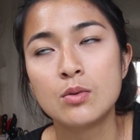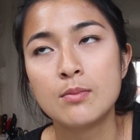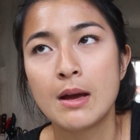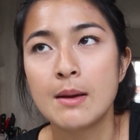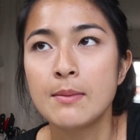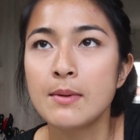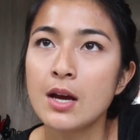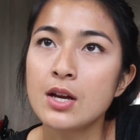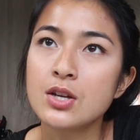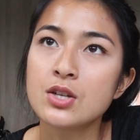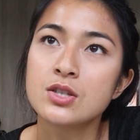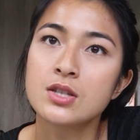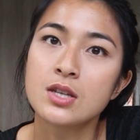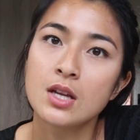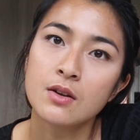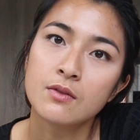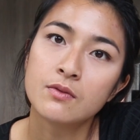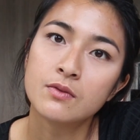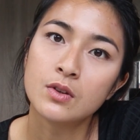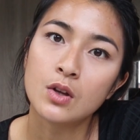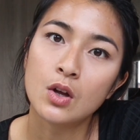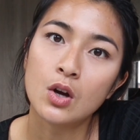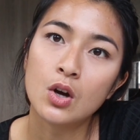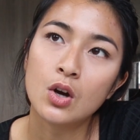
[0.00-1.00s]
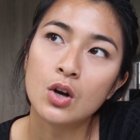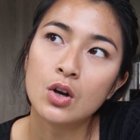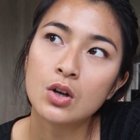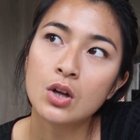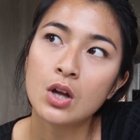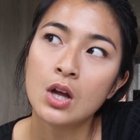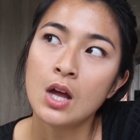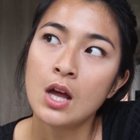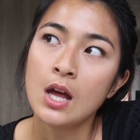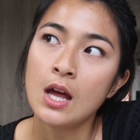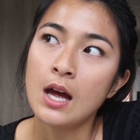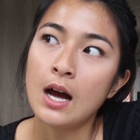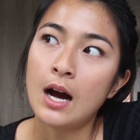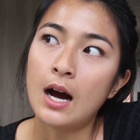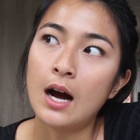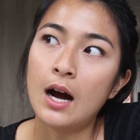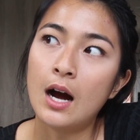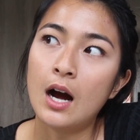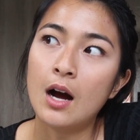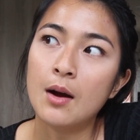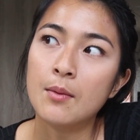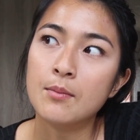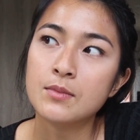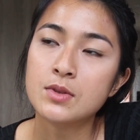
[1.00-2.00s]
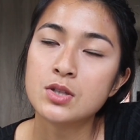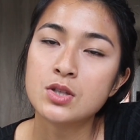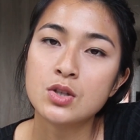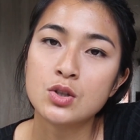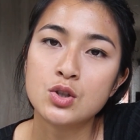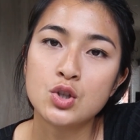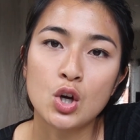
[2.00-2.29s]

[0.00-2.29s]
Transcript: Maybe I should start a vlog to